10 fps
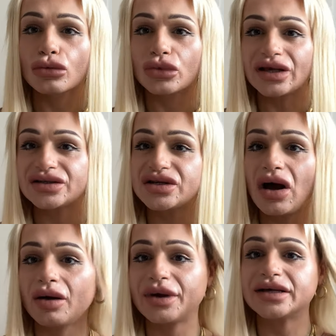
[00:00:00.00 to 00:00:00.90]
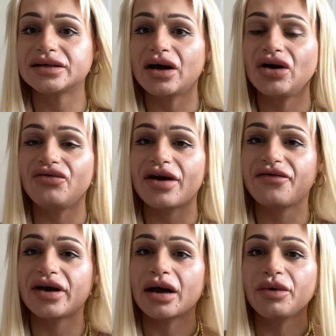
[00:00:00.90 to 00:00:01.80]
this top is
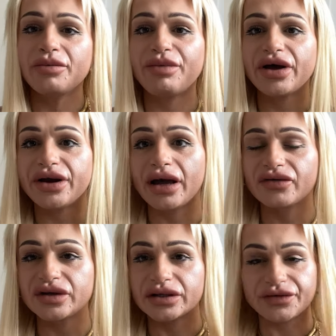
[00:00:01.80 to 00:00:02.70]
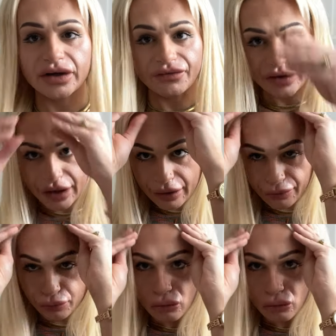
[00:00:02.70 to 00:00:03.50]
horrific. I'm going to burn it after this fucking video.